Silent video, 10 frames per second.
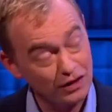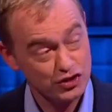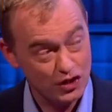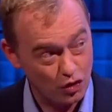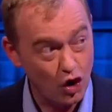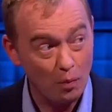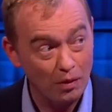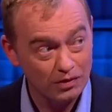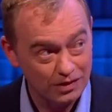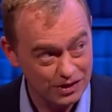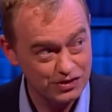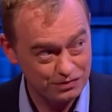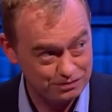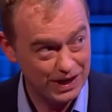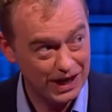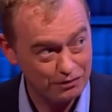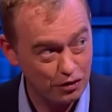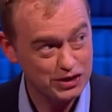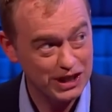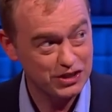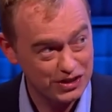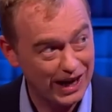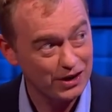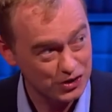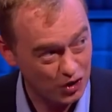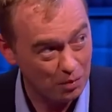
felt so common as the day I first entered the House of